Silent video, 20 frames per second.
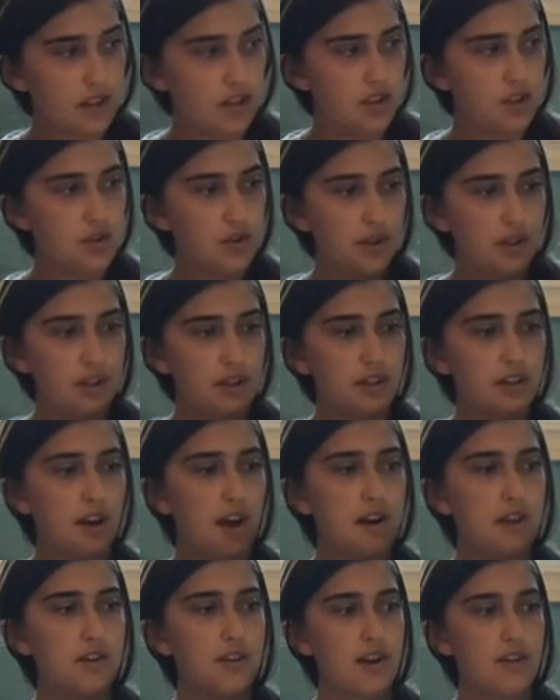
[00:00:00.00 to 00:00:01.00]
You can
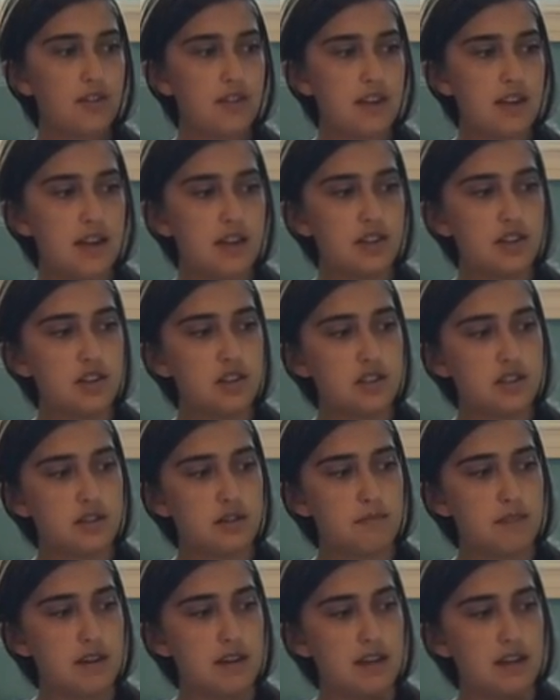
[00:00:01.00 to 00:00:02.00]
cut around the edges to
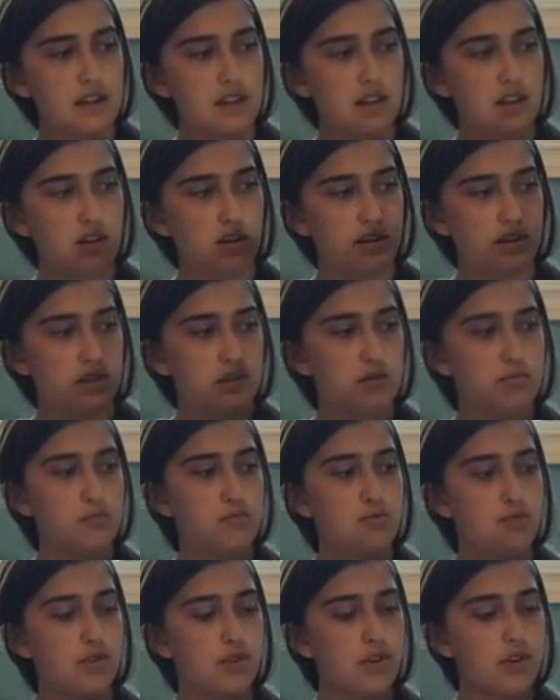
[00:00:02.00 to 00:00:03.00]
make it a little
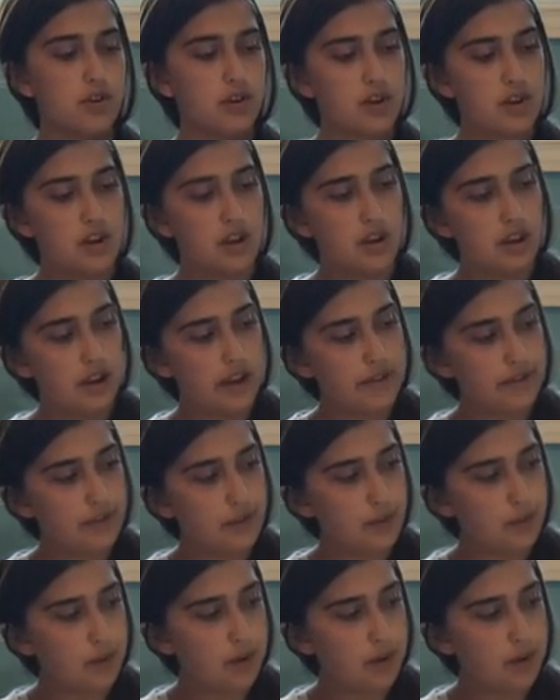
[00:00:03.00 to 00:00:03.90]
smoother if you